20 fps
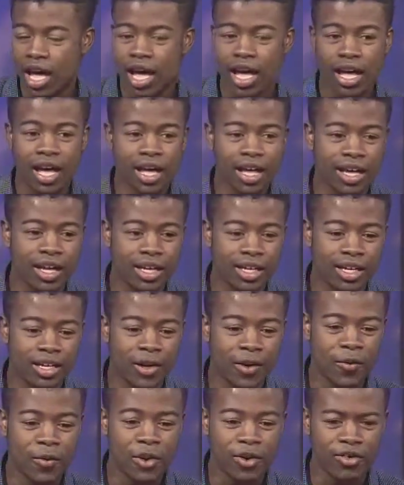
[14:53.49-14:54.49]

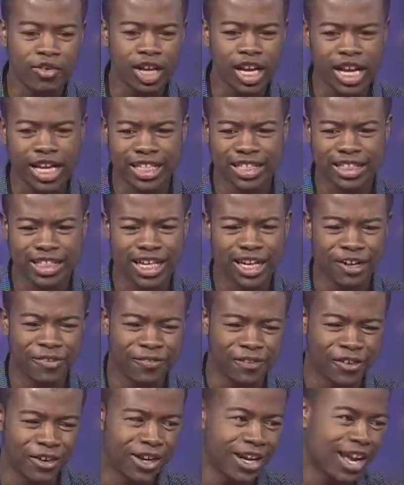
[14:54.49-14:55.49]
And we're really excited
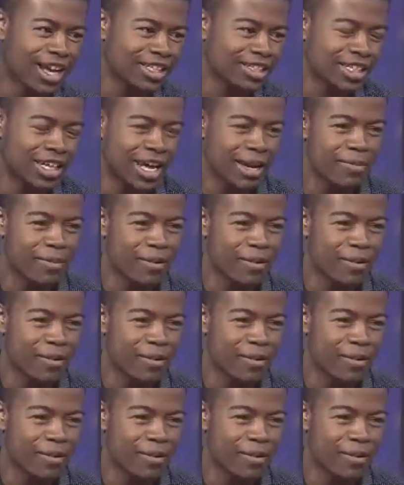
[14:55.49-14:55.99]
for it. Actually,